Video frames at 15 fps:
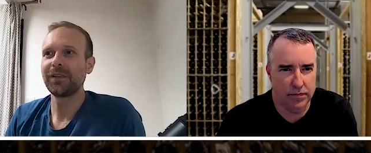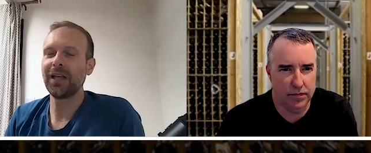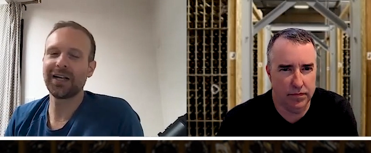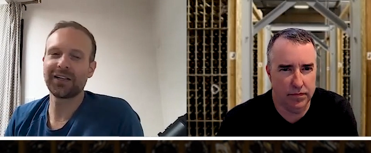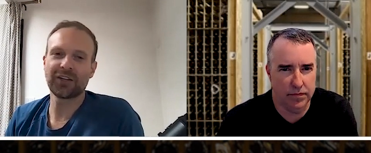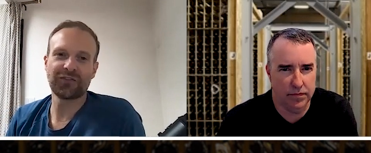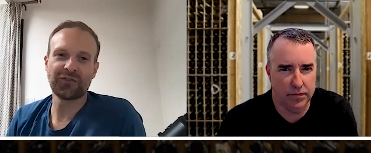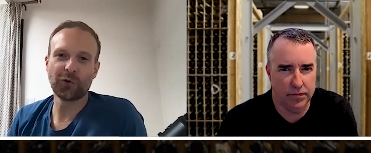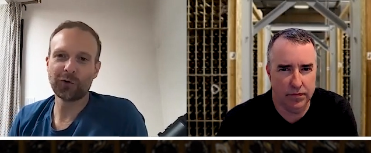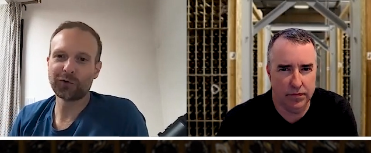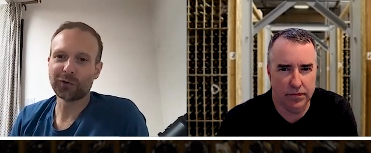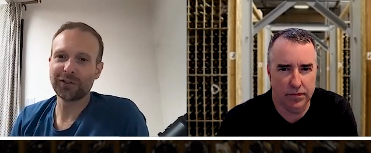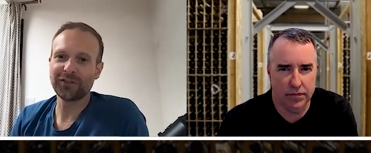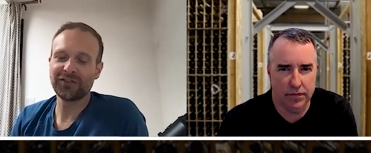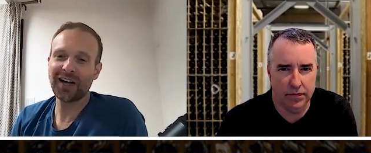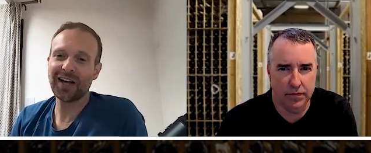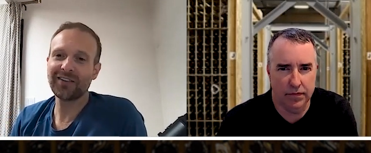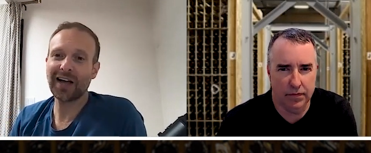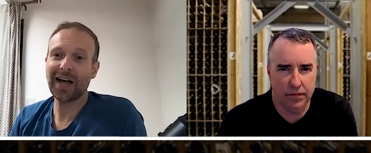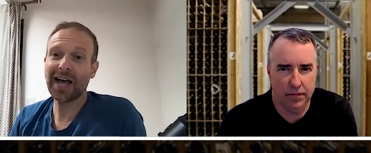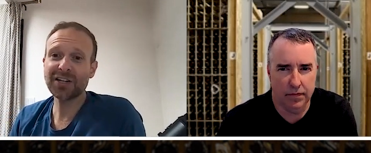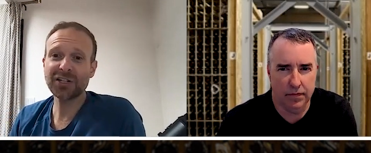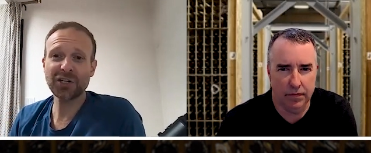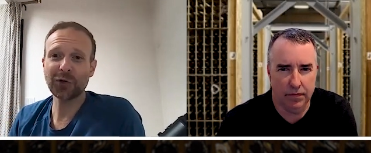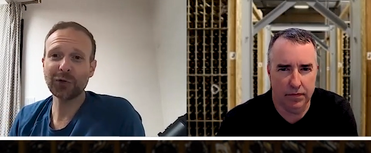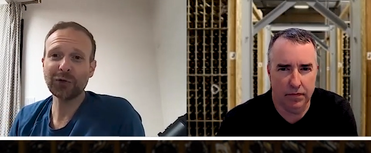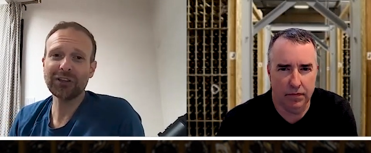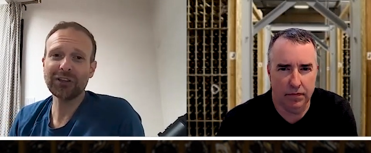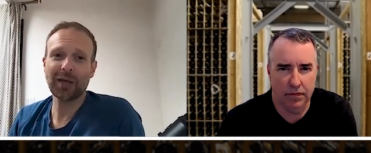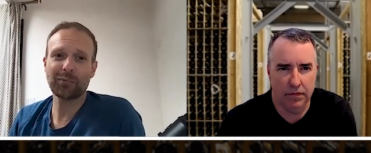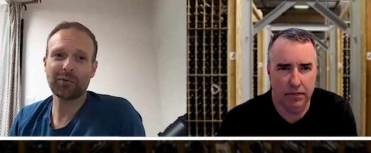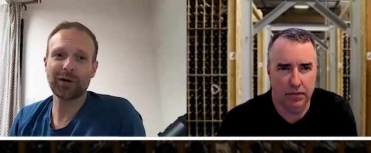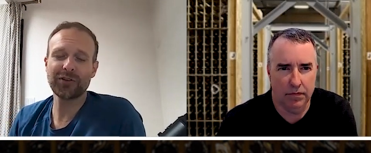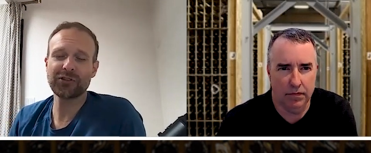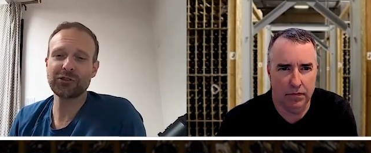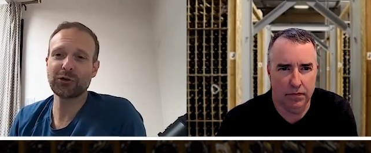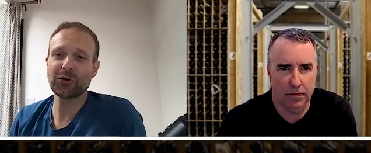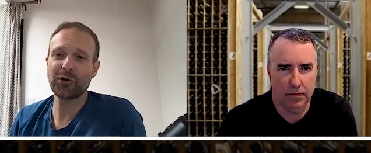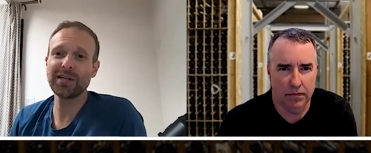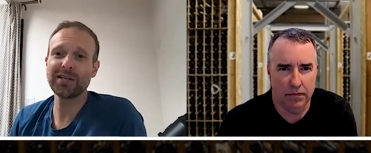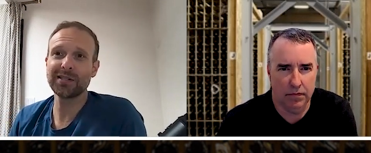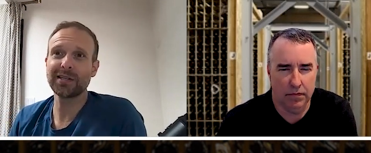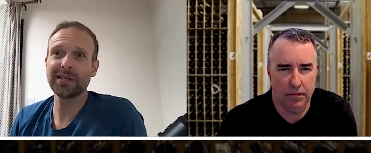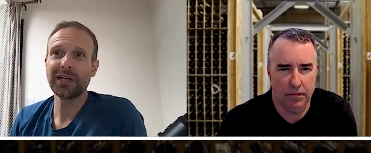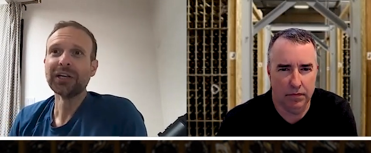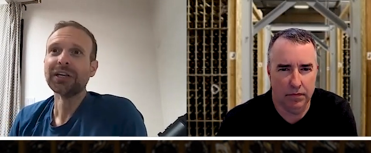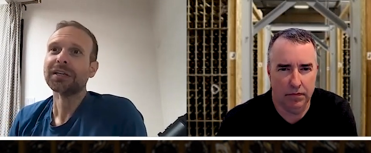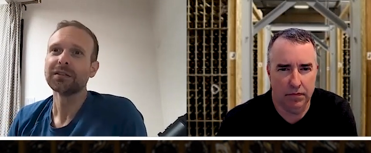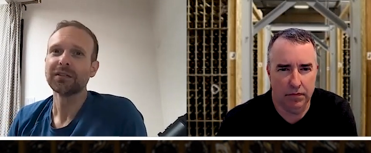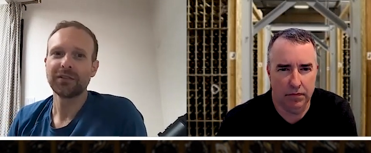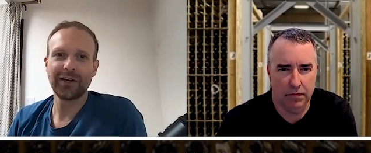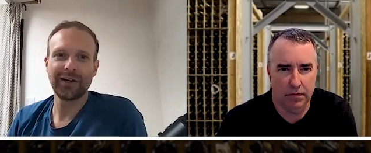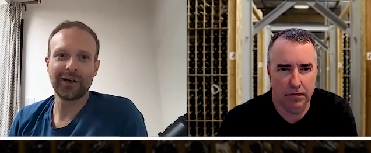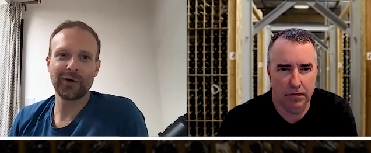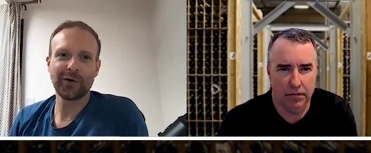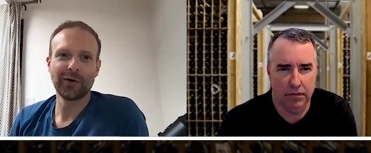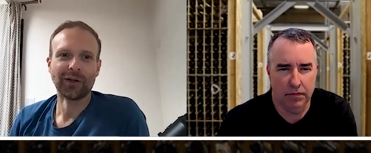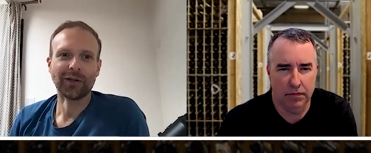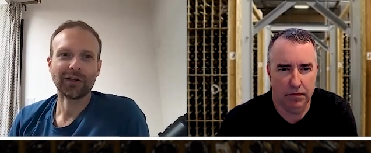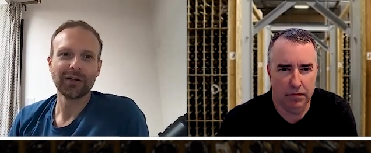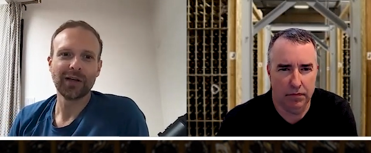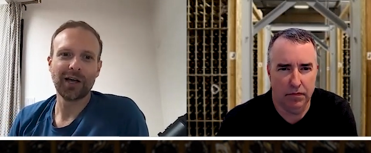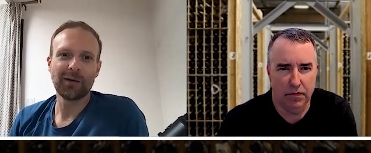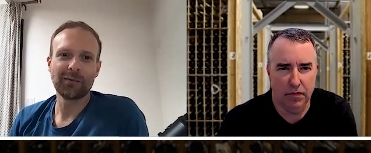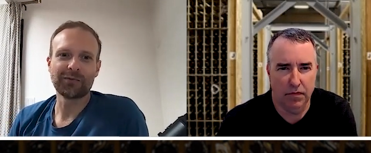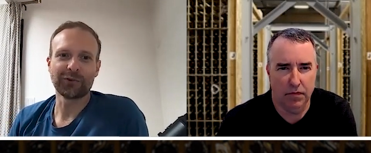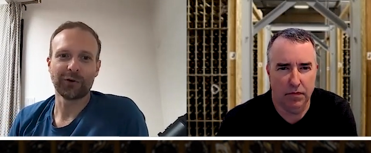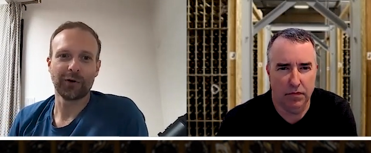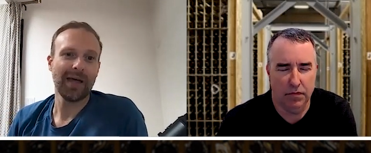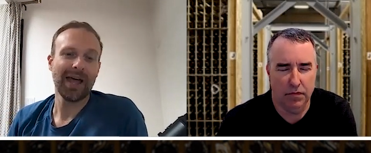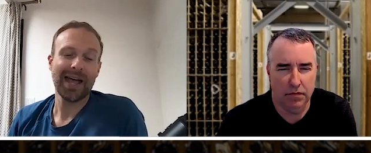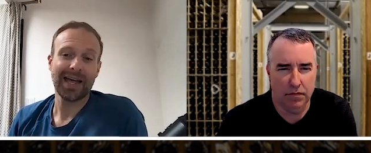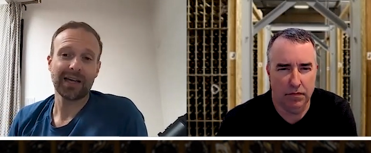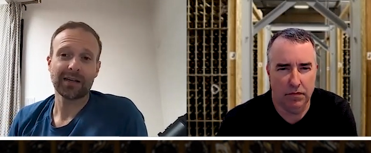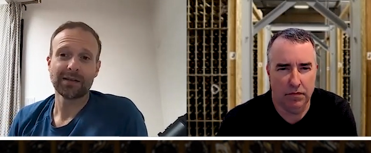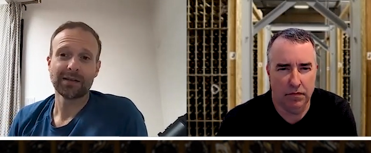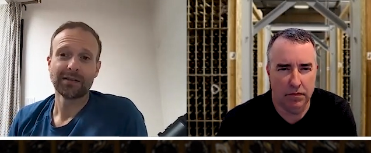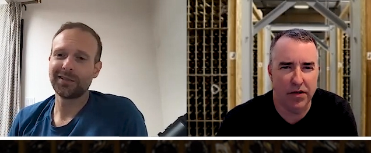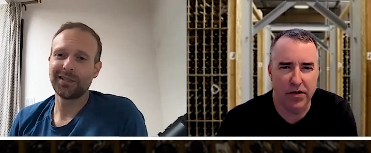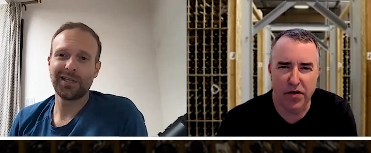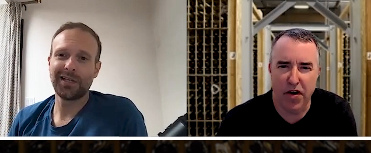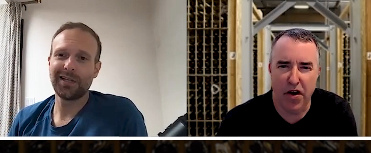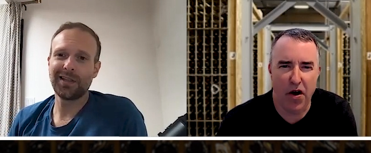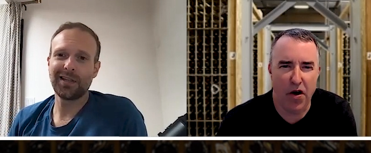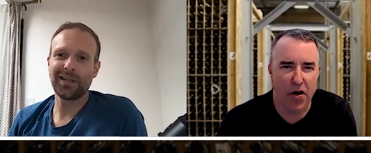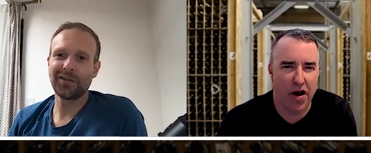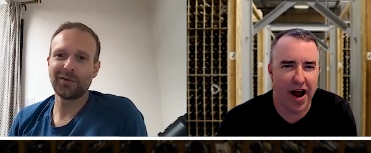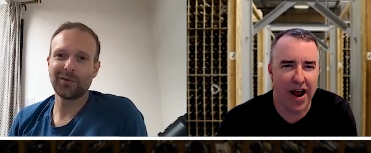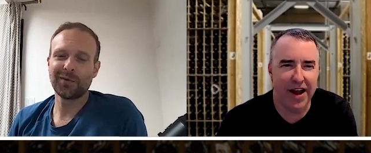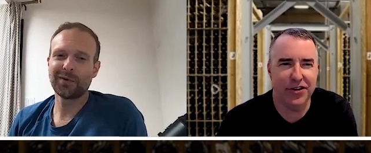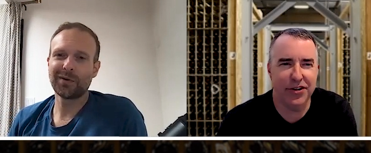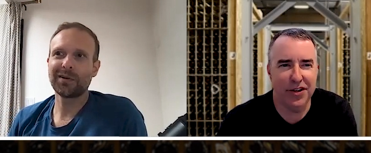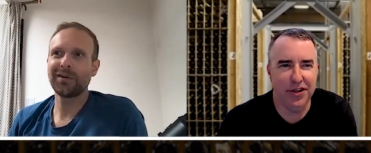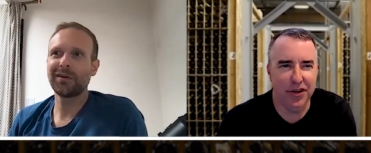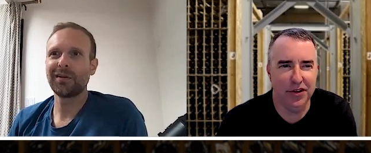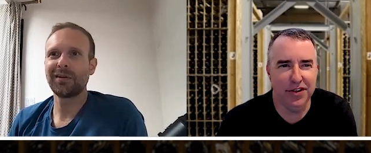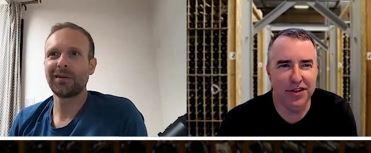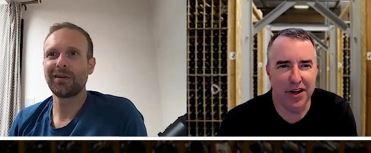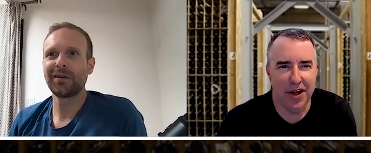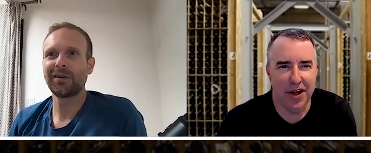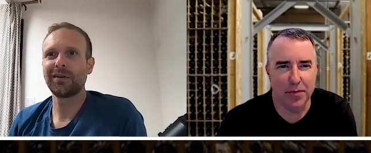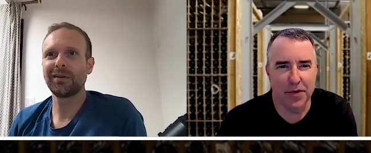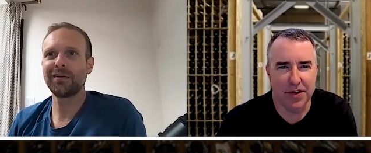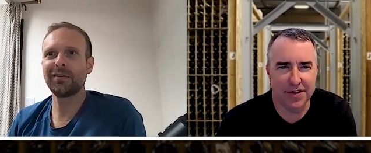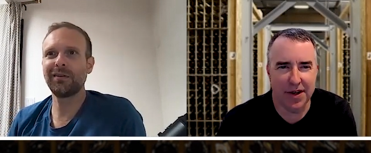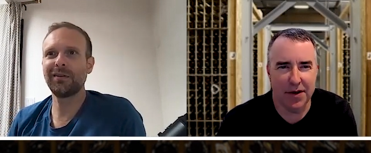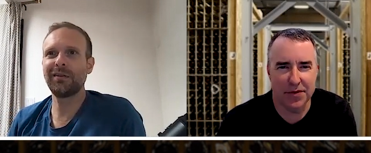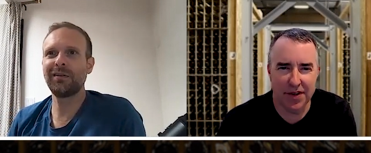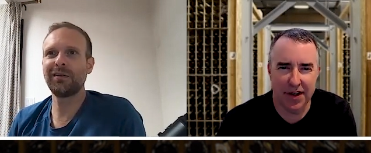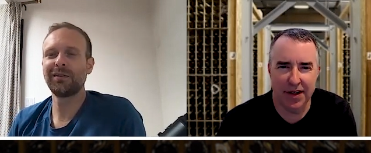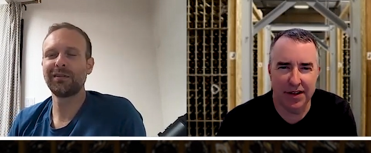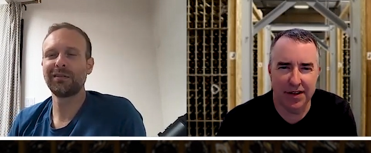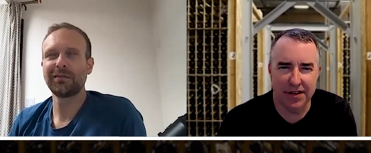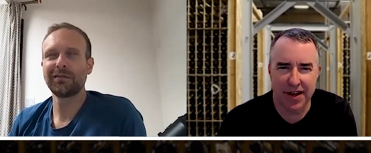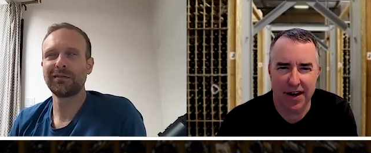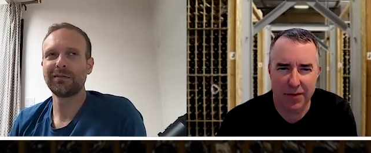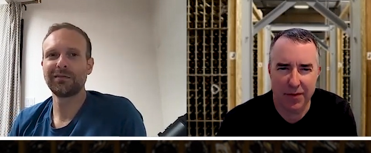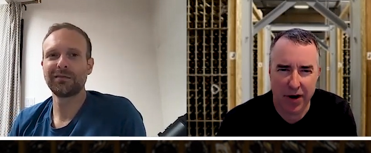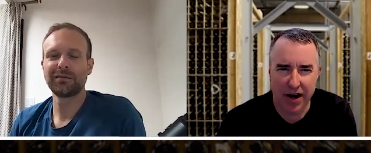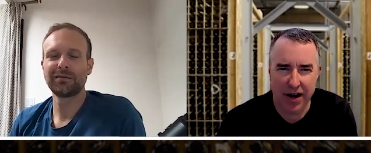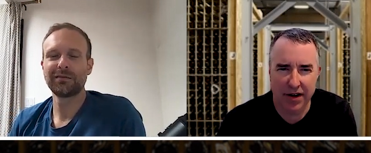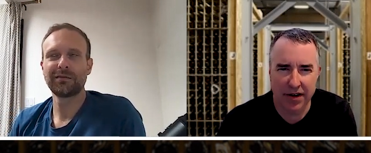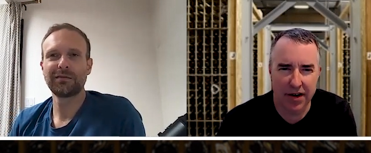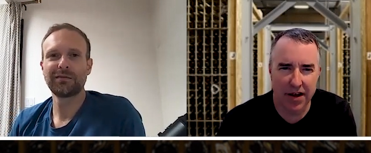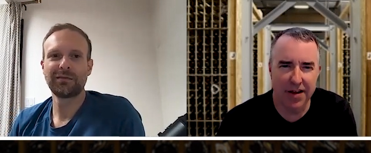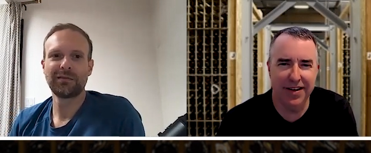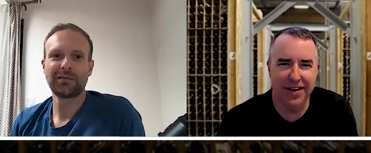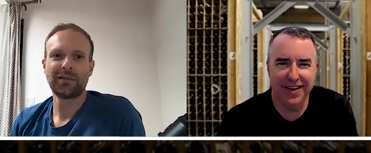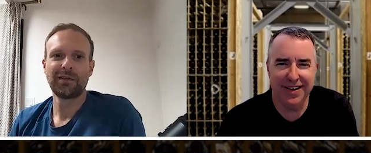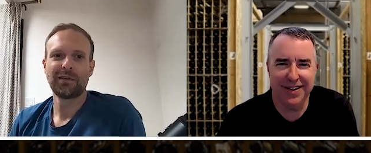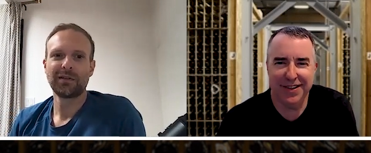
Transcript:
Speaker 1: at the 445, I actually don't think that price is crazy, you know, um, for a mag.
Speaker 2: No, I actually looked it up because I was like, is that right?
Speaker 1: it's